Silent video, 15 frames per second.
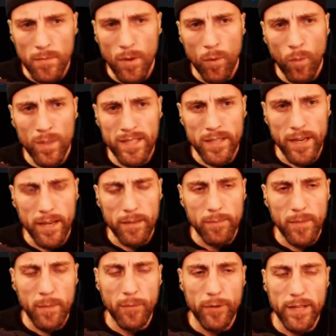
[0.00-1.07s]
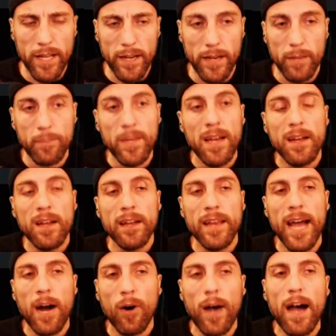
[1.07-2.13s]
One second. Let me read that again.
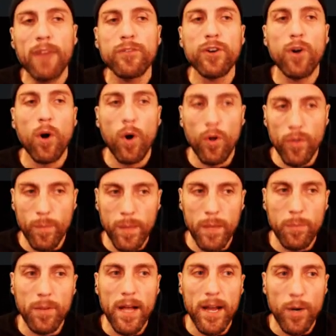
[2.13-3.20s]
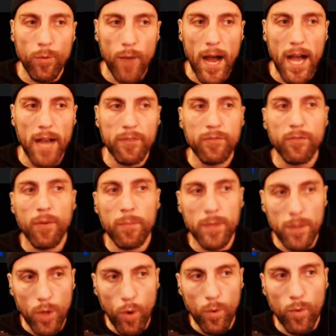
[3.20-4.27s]
Now, after all the people had arrived from the
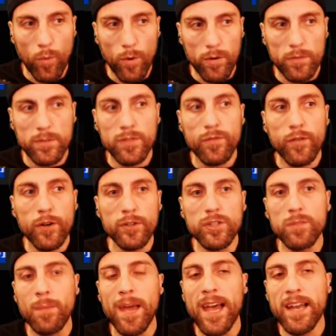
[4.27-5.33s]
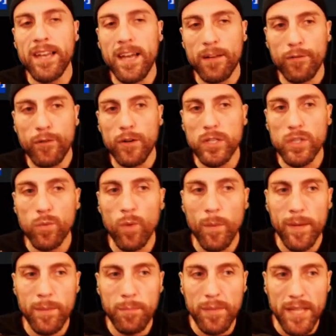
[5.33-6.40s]
lower worlds, first man and first
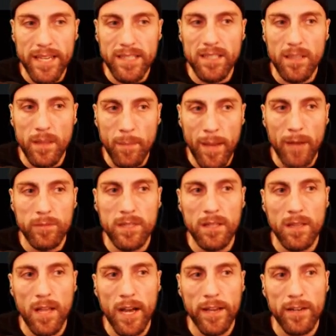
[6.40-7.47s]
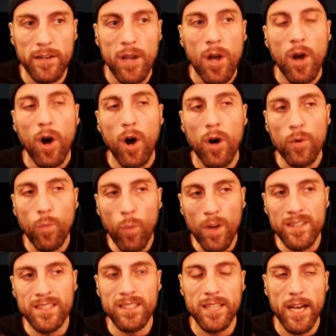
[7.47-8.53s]
woman placed the mountain lion on
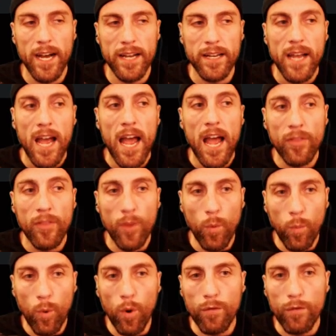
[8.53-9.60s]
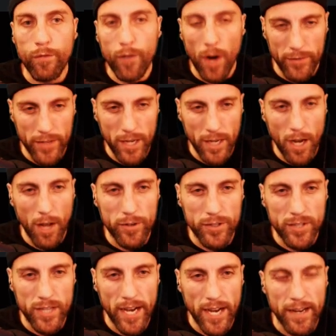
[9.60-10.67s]
one side and the wolf on the other
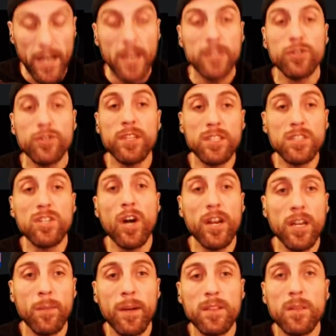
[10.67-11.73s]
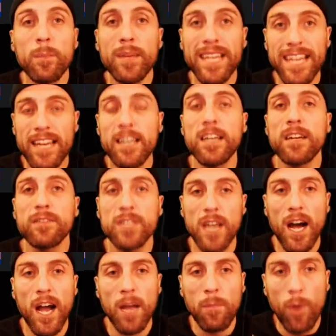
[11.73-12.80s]
side. So this is talking about the beginning of
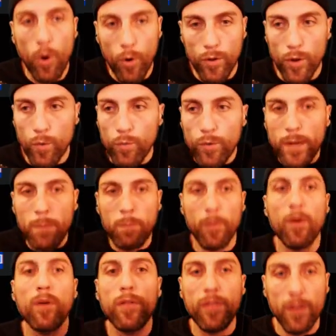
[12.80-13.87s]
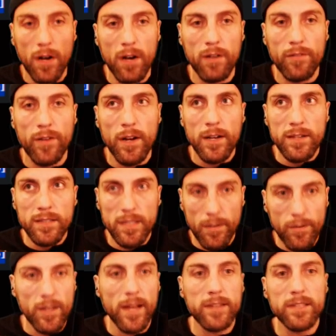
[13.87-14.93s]
time, or the rebirth of
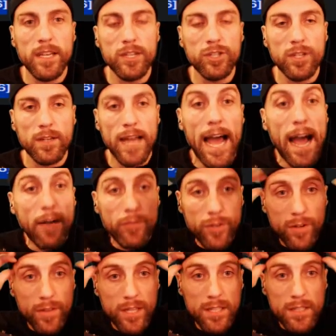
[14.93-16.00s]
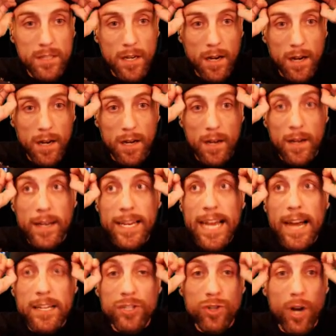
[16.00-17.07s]
civilization after these
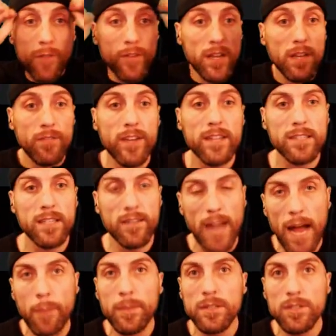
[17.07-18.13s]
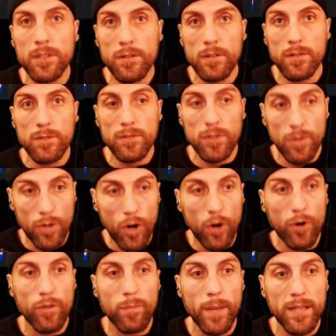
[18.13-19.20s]
catastrophic events that happened to the
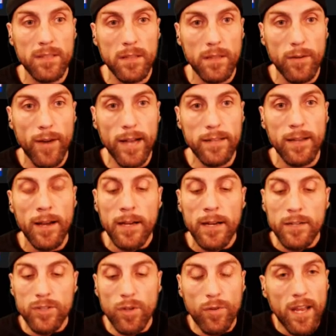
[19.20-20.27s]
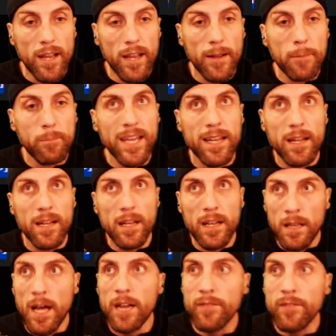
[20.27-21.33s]
earth, basically, right? So they, in
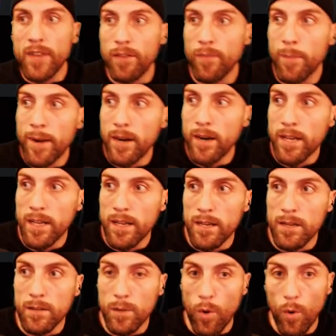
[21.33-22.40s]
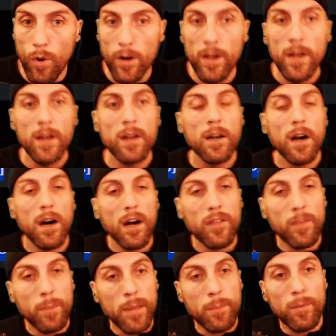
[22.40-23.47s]
a lot of Native American lore,
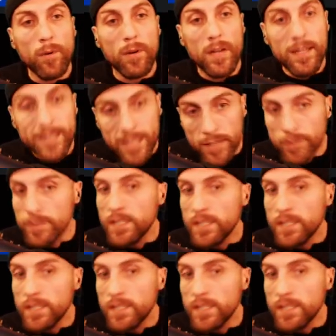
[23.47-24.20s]
the people continuously